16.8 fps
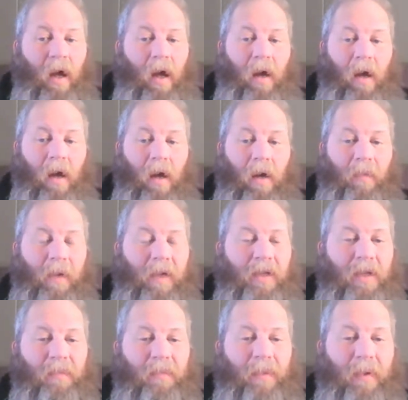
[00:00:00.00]

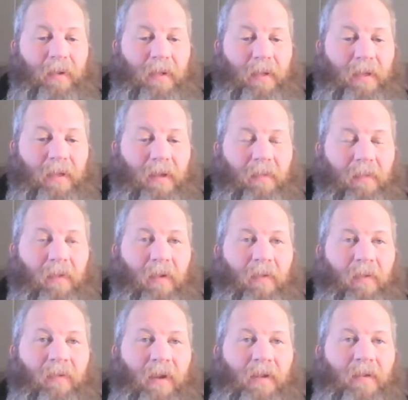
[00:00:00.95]
And she posted something
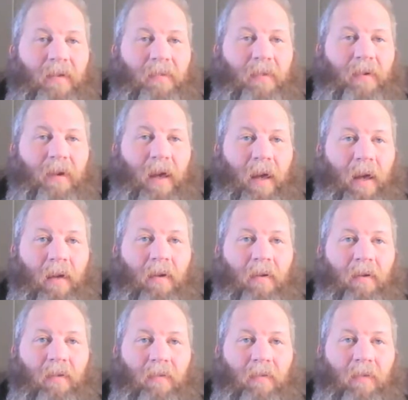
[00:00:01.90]
on Facebook and
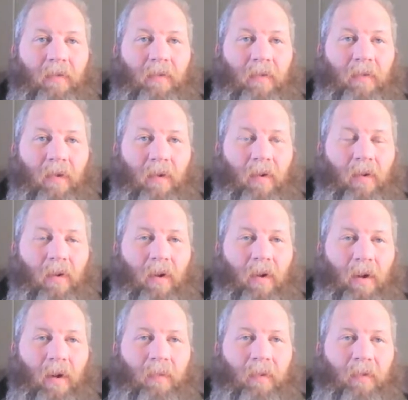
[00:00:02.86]
on
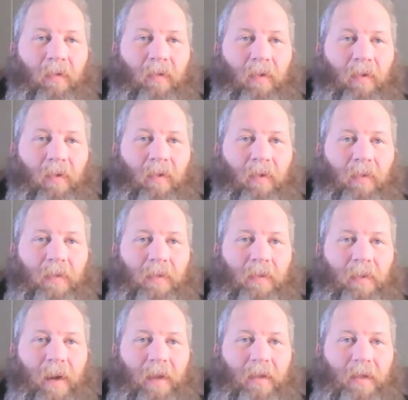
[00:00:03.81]
a couple of her groups
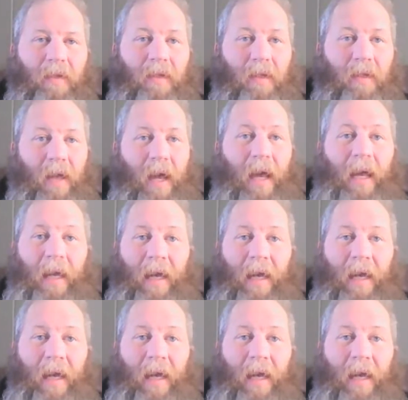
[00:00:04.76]
about this today.